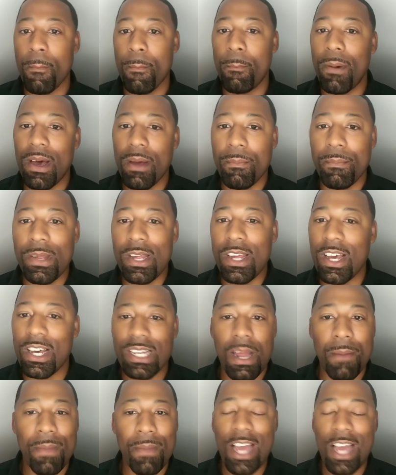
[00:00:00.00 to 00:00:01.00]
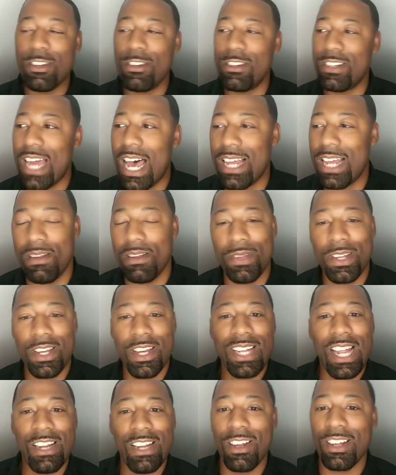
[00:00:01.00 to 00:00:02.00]
But because I'm exercising,
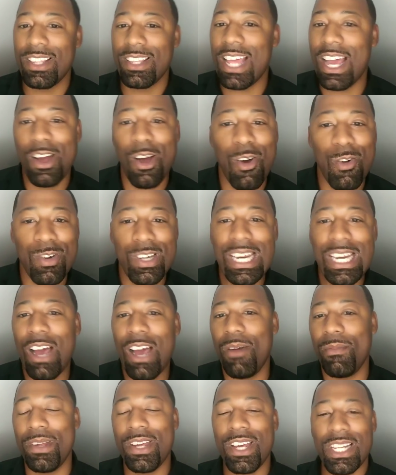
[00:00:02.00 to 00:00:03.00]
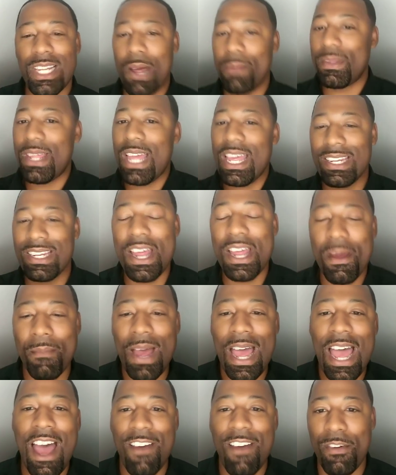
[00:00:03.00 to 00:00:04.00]
because I took that cold shower, because I'm t- saying
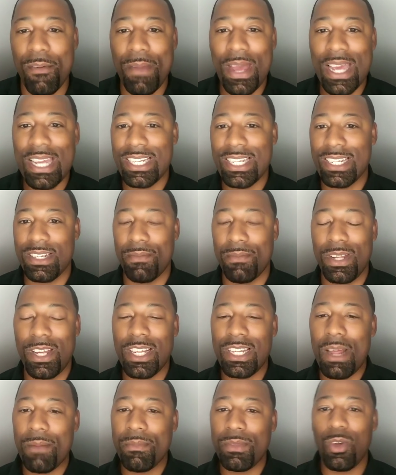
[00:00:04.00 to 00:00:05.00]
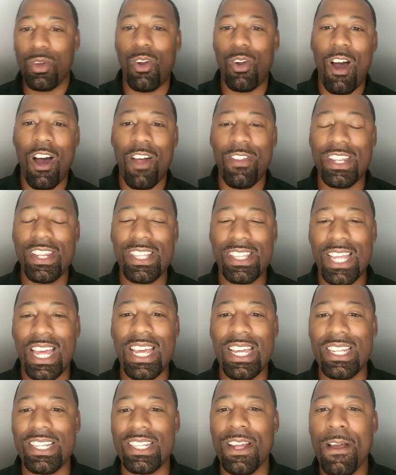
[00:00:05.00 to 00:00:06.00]
my affirmations, and because I'm doing all these
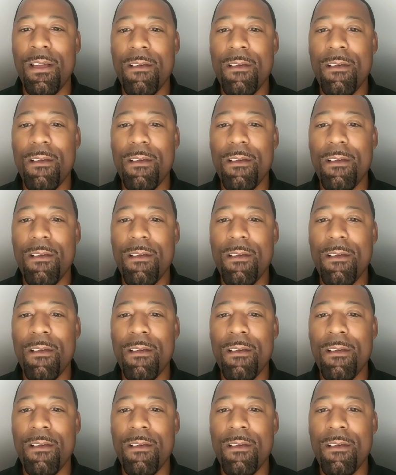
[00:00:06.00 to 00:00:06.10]
things,